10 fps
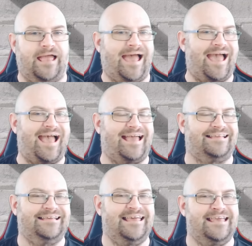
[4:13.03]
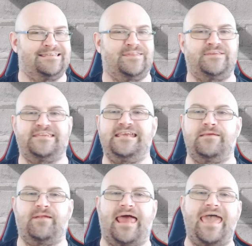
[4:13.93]
Ah, so the
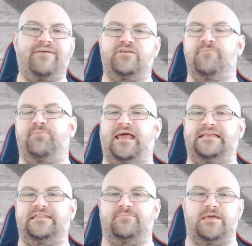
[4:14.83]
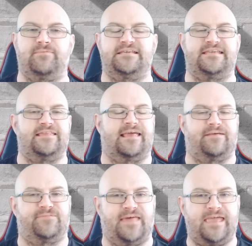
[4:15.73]
CAA have complained to the BBC then,
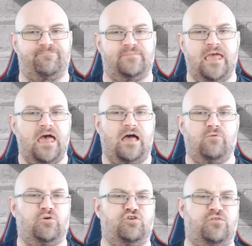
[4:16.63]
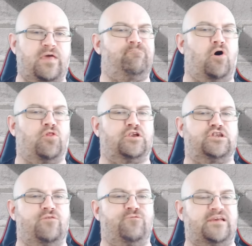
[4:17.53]
have they? I wonder if they bothered
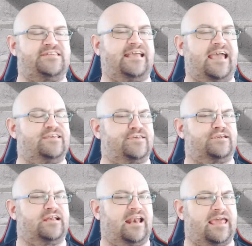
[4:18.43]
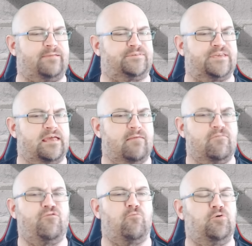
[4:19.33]
to investigate such claims
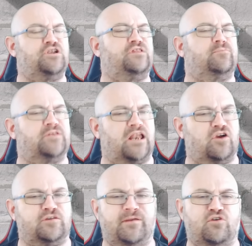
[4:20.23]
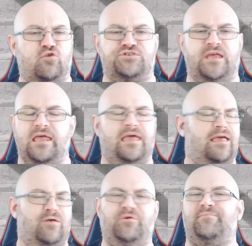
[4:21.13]
before putting them to Loach. But of course,
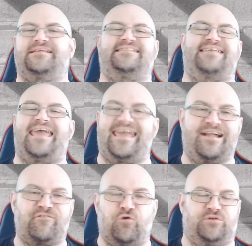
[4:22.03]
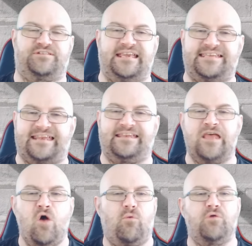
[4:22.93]
what am I saying? Of course they didn't.
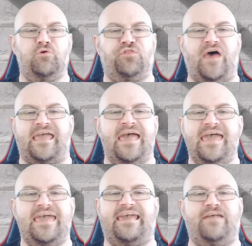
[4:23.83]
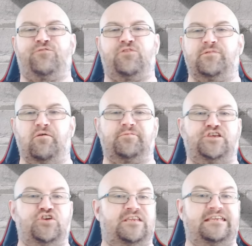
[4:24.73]
Why would they? It gave them the
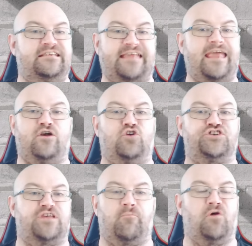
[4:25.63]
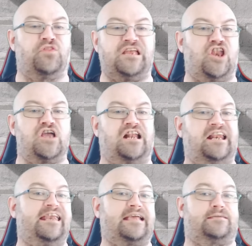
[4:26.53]
opportunity to take on someone the
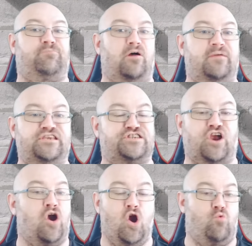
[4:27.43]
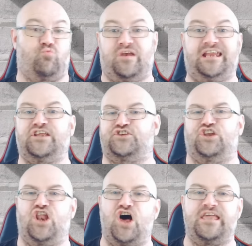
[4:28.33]
likely next Prime Minister really
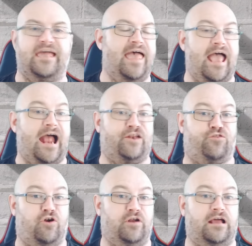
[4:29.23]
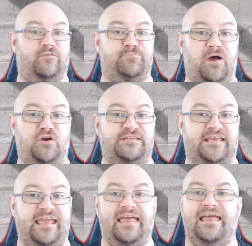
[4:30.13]
doesn't like, had thrown out of his
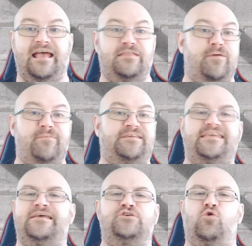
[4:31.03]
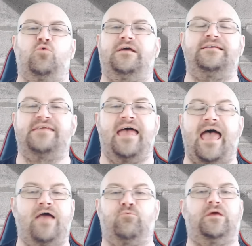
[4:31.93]
party, and the BBC has always
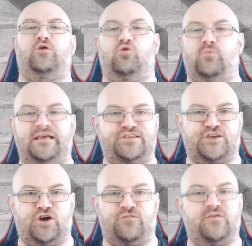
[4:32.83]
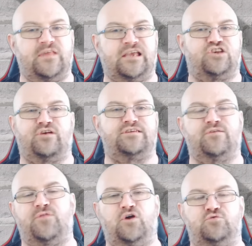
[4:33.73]
and will always serve the interests
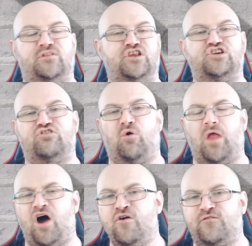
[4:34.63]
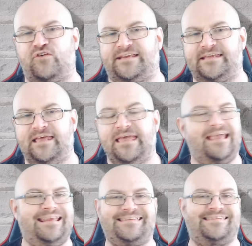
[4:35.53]
of those with control over it.
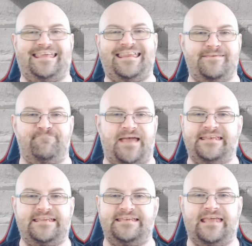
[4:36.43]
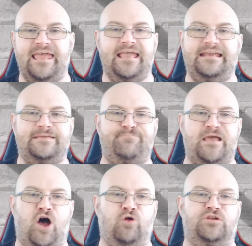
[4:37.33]
It isn't independent. It is
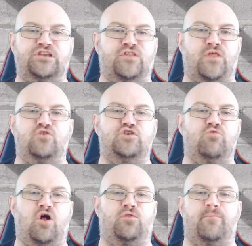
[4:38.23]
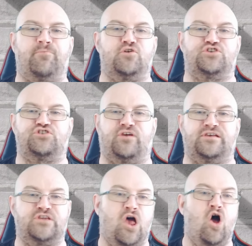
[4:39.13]
beholden to those who hold the purse
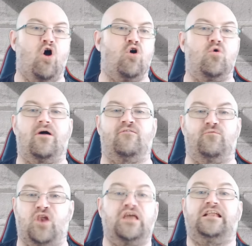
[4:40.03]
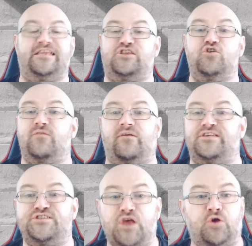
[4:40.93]
strings or who are likely to very
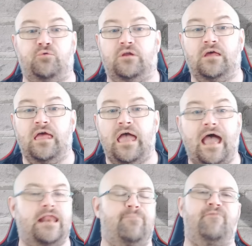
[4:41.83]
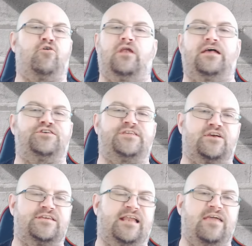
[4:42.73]
soon. And above all else, they
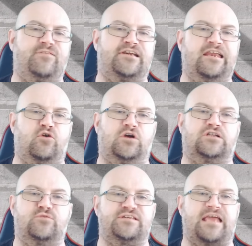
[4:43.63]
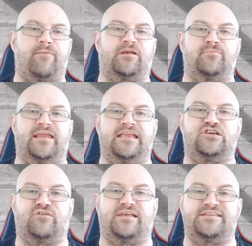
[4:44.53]
are slavishly loyal to establishment
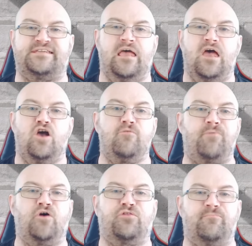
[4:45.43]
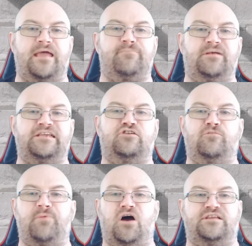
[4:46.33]
interests who both main
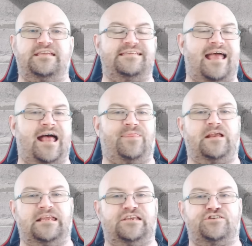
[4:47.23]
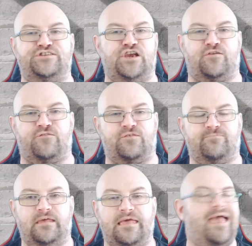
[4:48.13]
political parties and their leaders serve.
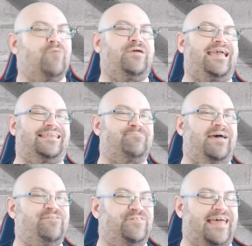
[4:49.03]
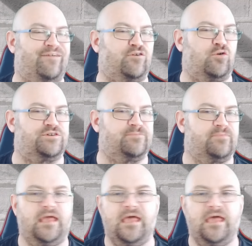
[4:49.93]
And we get to pay for that, of course.